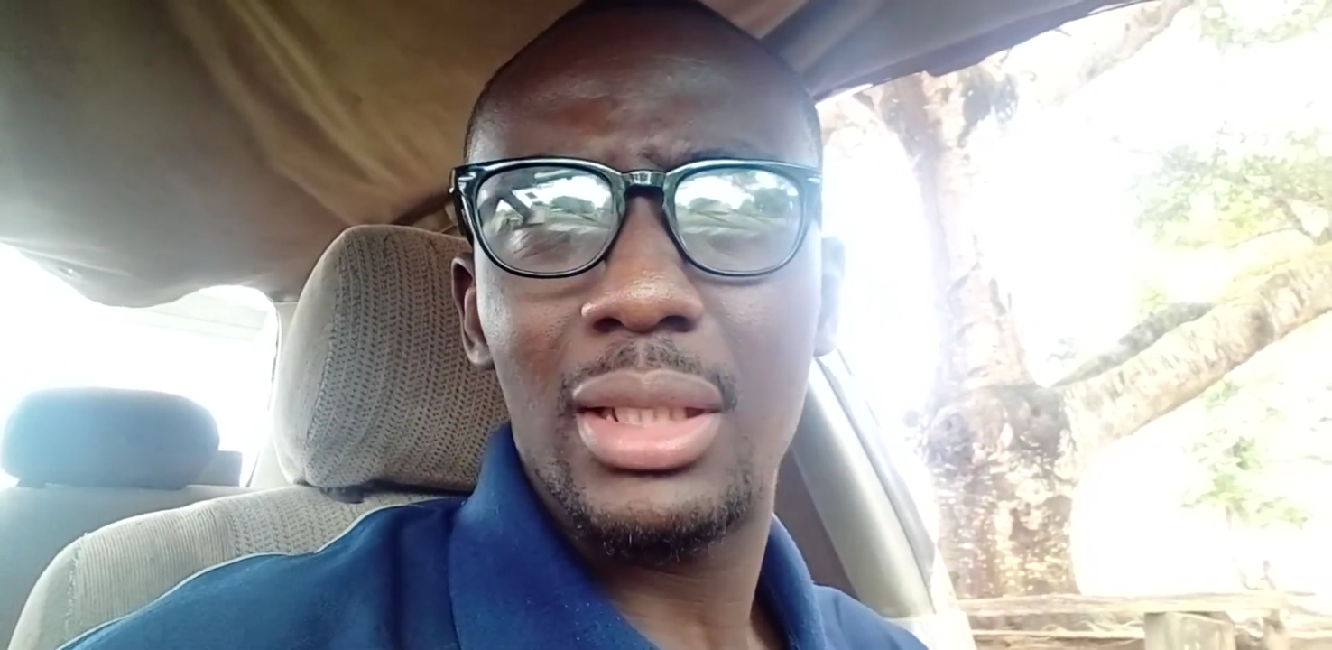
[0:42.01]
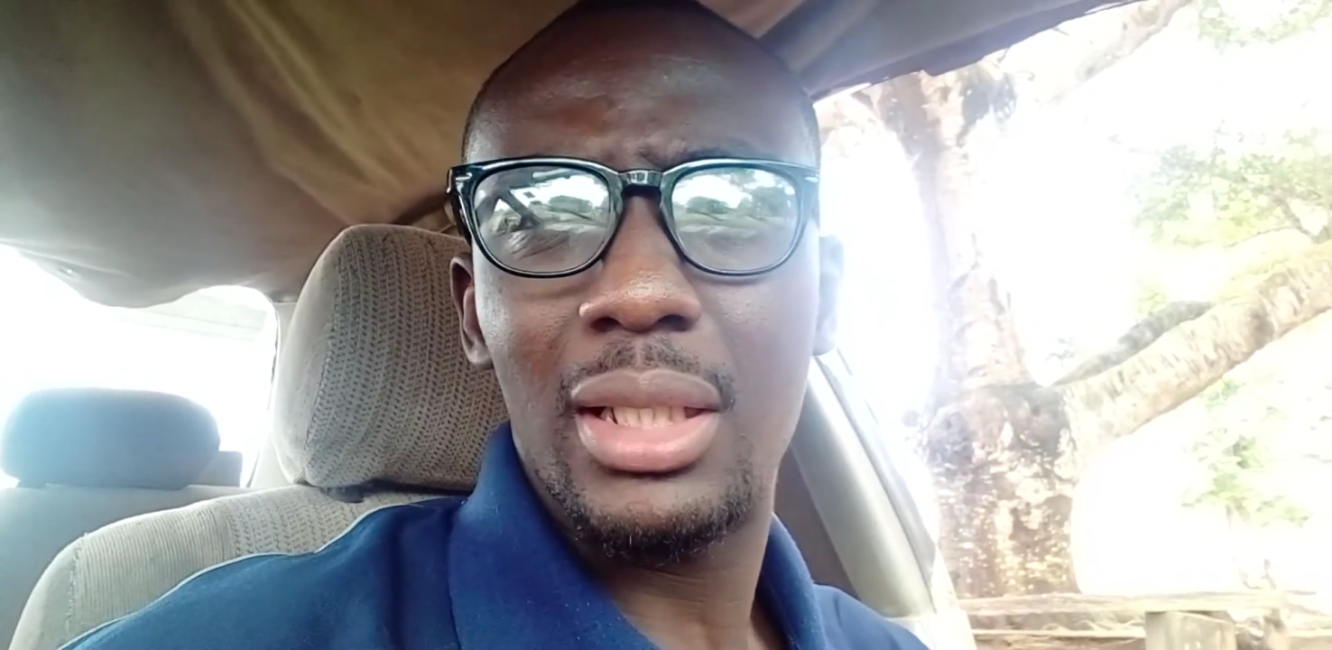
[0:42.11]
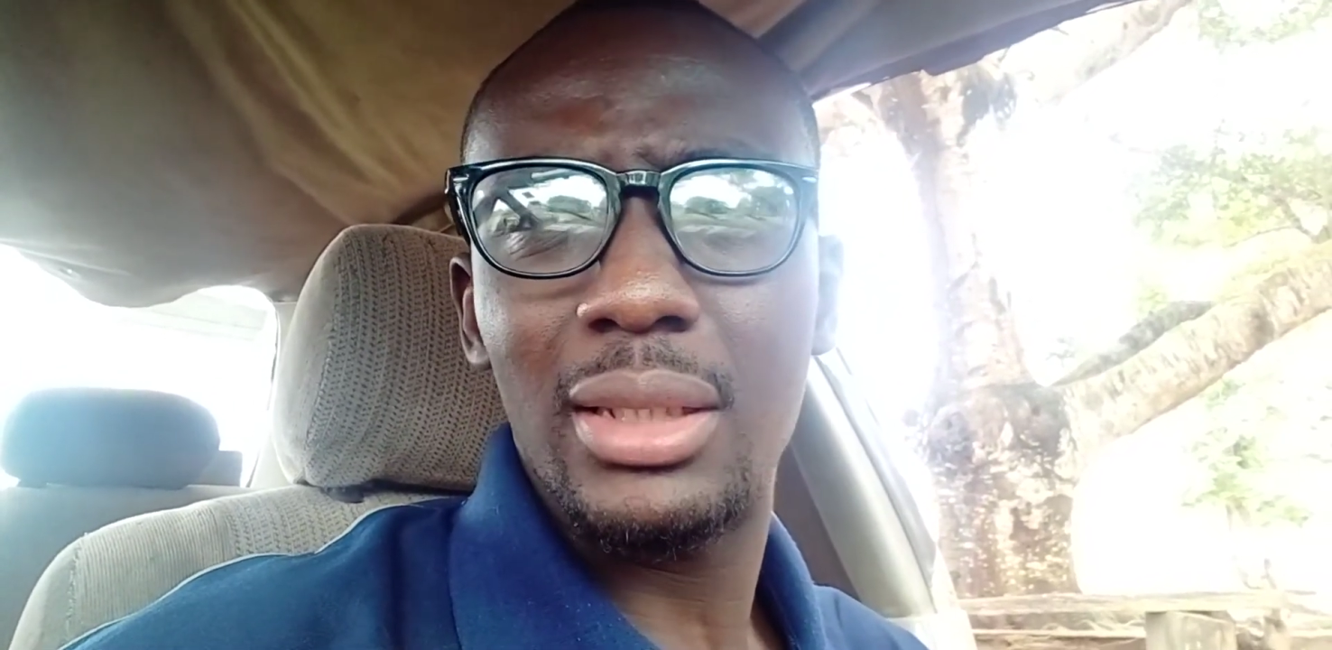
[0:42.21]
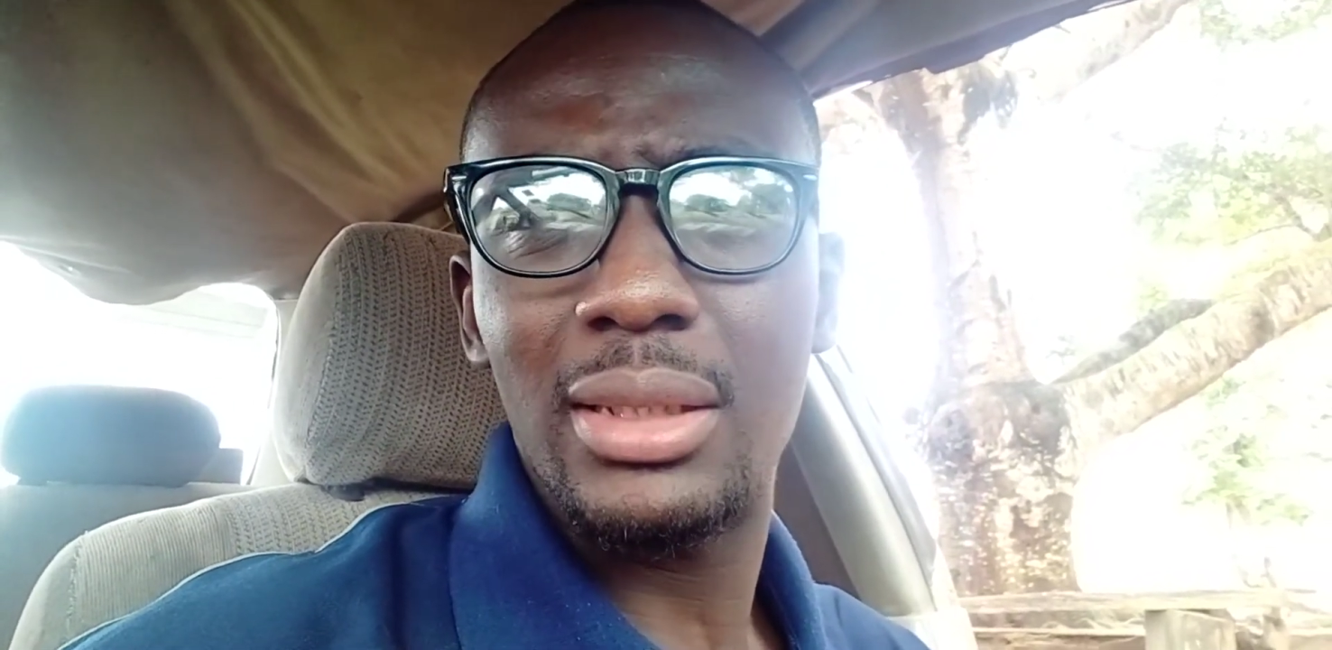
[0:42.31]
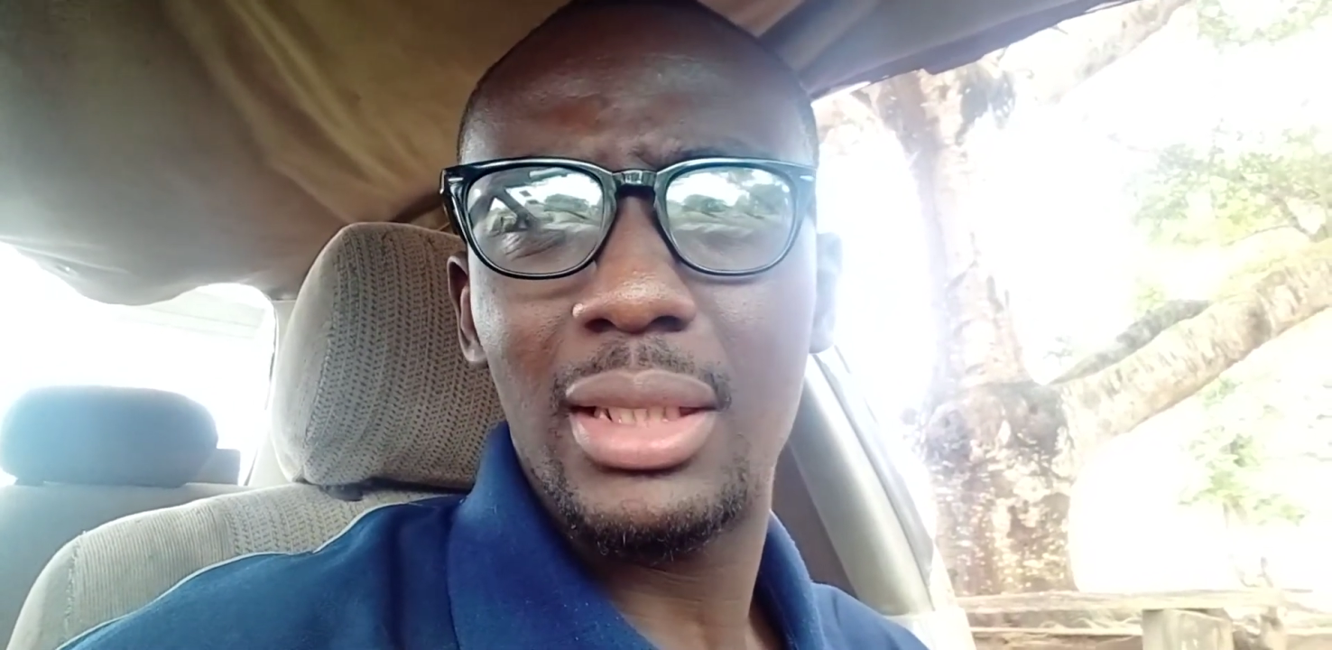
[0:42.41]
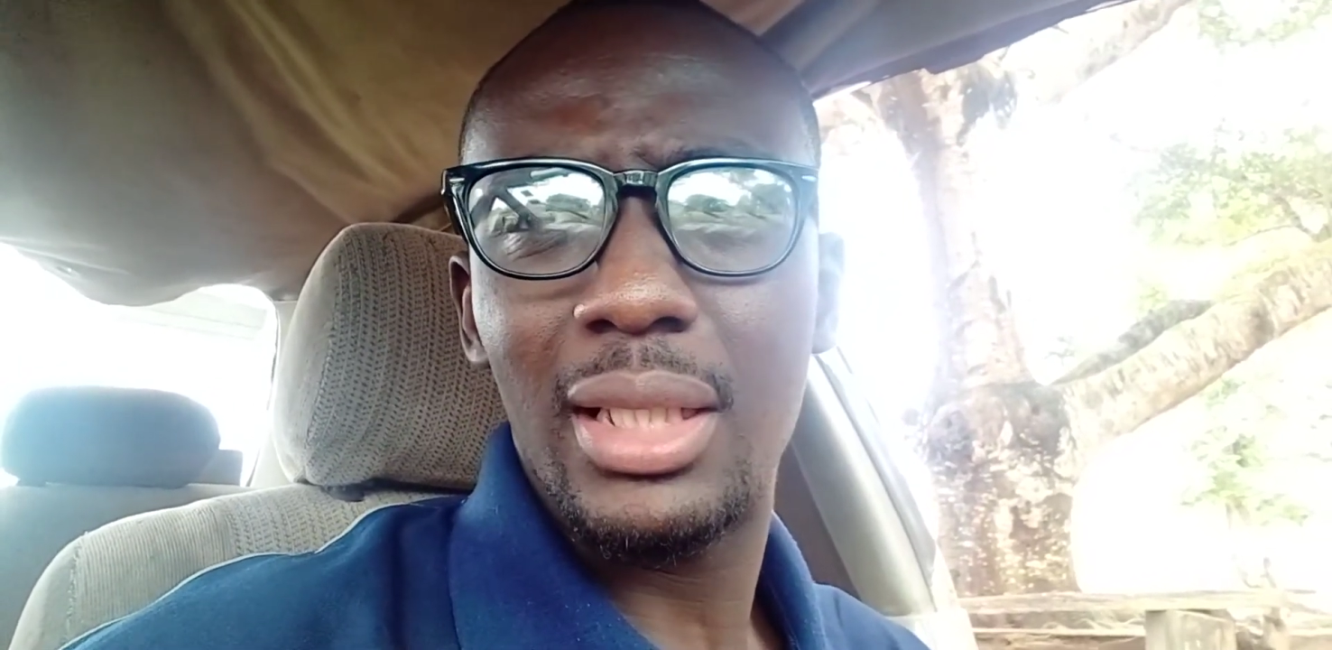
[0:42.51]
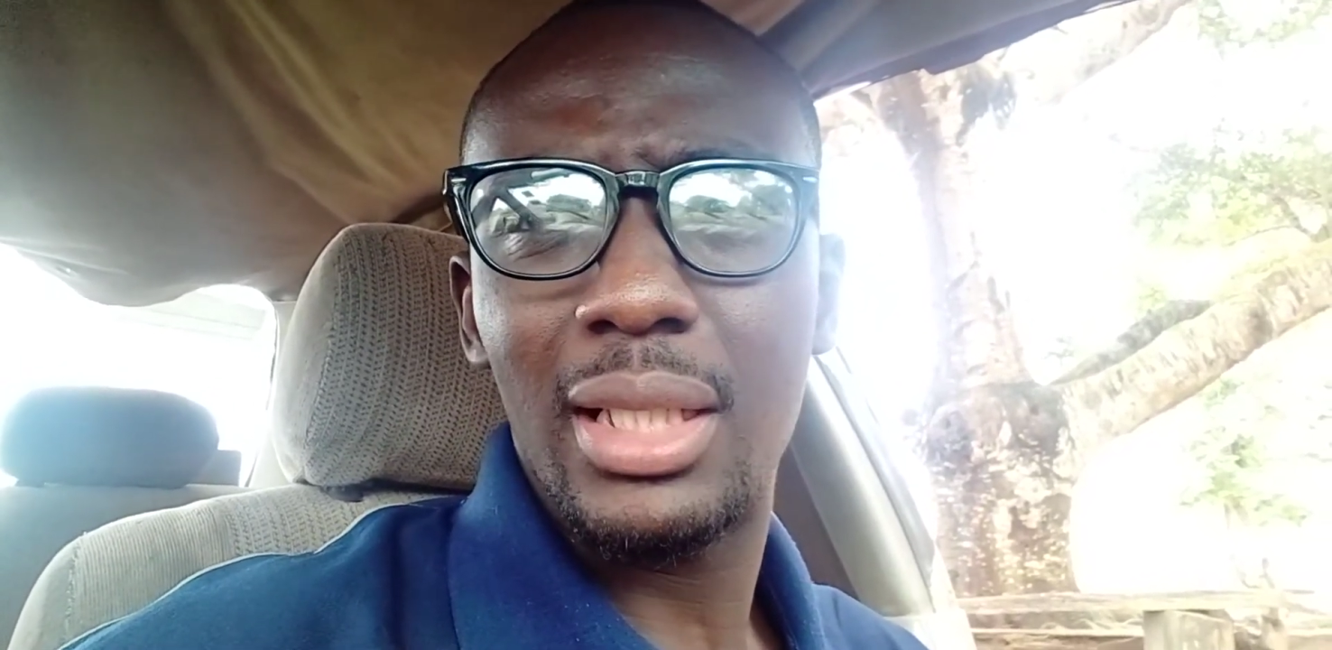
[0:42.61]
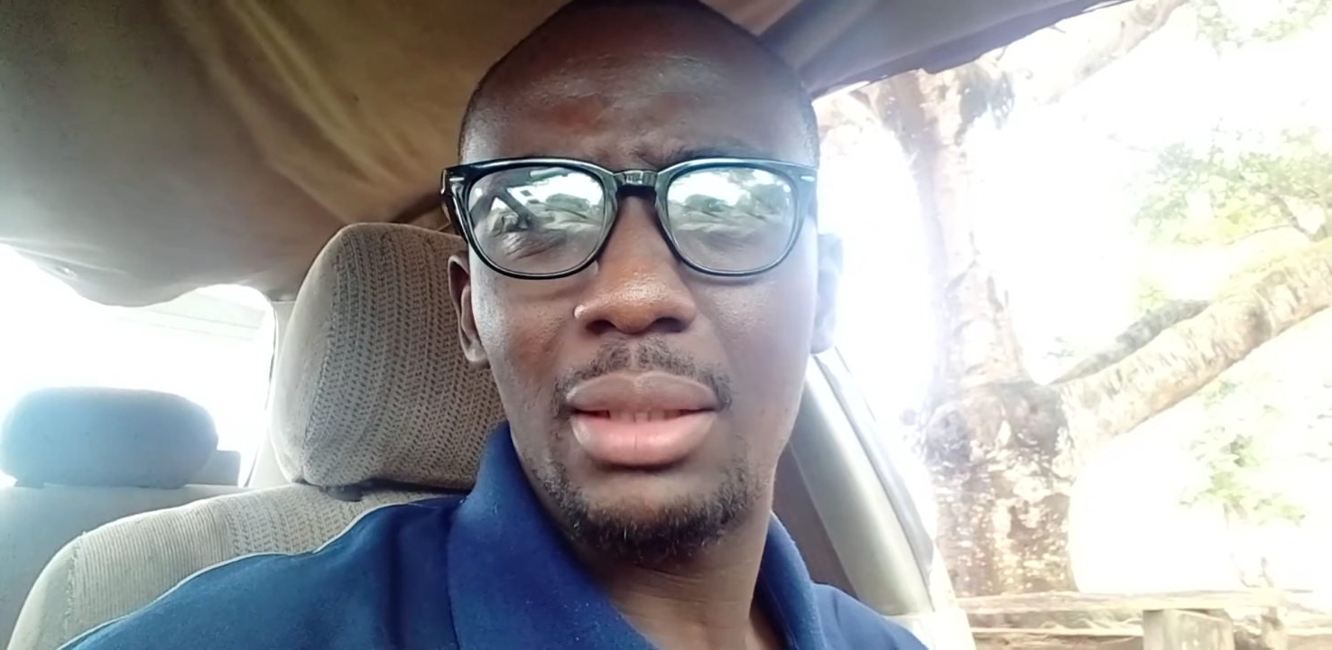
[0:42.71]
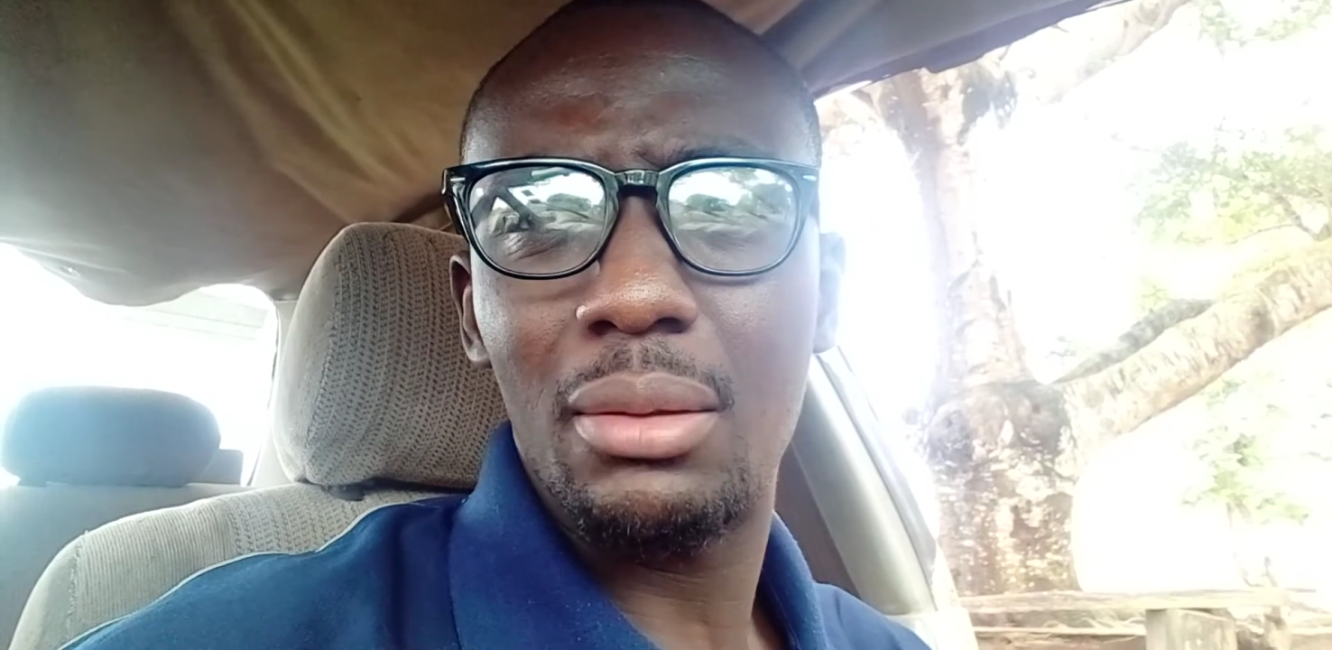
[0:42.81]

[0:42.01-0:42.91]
let's say,